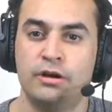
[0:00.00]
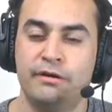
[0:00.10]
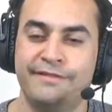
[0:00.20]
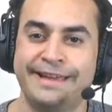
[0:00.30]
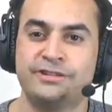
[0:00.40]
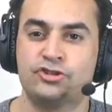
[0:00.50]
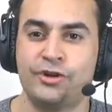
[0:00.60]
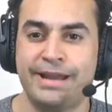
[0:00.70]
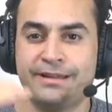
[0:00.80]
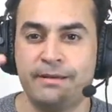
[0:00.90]
of a
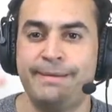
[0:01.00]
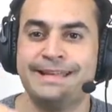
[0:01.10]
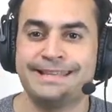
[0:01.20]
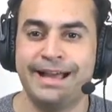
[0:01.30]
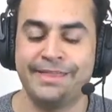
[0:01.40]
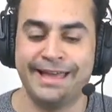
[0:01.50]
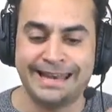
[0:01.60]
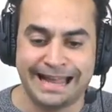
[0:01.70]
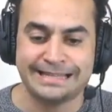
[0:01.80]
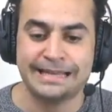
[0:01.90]
strain compared to other,
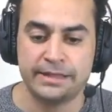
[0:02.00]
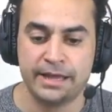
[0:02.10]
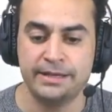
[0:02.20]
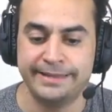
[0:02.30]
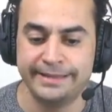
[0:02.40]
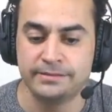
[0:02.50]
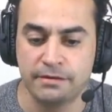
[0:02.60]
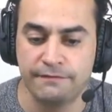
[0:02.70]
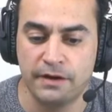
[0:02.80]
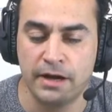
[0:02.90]
and that's how they
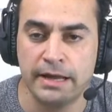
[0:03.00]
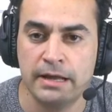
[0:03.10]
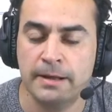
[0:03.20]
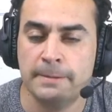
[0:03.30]
identify